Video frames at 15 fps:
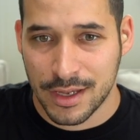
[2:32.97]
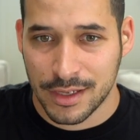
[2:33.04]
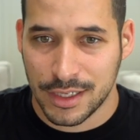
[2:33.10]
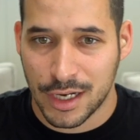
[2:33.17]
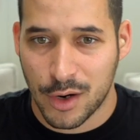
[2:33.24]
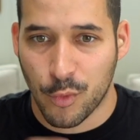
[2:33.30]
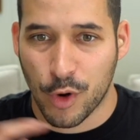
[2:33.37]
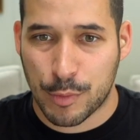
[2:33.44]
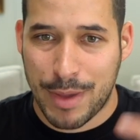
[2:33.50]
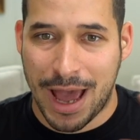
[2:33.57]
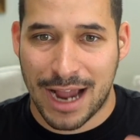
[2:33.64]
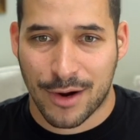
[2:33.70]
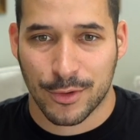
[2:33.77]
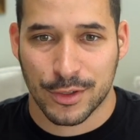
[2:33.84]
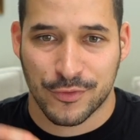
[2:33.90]
you know, work
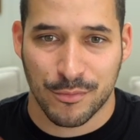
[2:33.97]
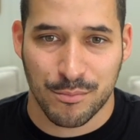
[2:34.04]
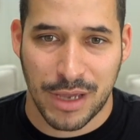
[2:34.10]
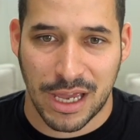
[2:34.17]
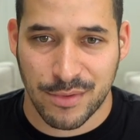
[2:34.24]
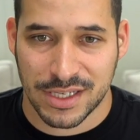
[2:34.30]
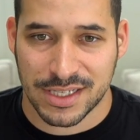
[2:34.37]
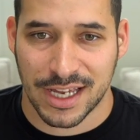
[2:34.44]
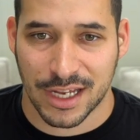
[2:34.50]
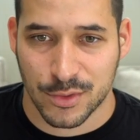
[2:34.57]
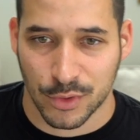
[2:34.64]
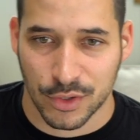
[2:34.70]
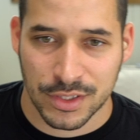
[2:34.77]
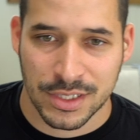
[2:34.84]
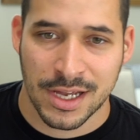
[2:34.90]
backwards from baby
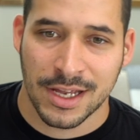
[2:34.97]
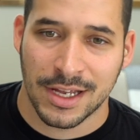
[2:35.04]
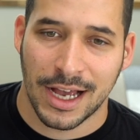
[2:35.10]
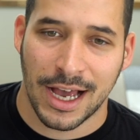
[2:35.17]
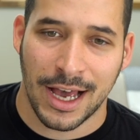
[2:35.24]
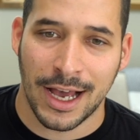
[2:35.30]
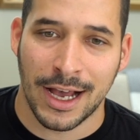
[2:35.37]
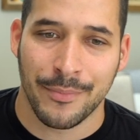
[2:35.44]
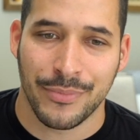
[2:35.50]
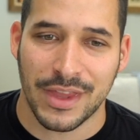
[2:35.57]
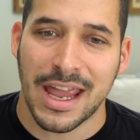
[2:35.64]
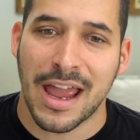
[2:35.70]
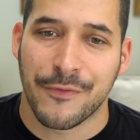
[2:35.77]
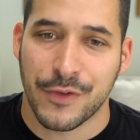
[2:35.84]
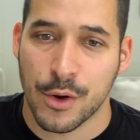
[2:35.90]
schedules
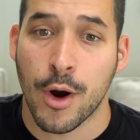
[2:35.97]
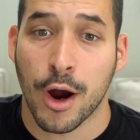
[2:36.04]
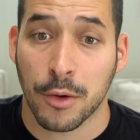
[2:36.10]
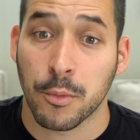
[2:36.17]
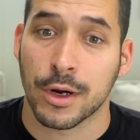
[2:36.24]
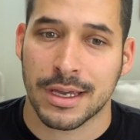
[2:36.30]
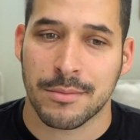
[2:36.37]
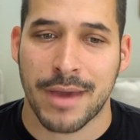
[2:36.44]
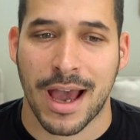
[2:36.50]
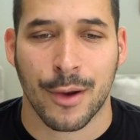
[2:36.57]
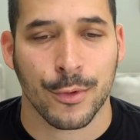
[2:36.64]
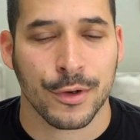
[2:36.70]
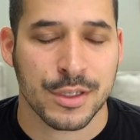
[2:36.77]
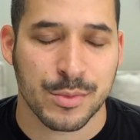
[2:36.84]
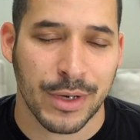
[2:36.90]
if you are working backwards.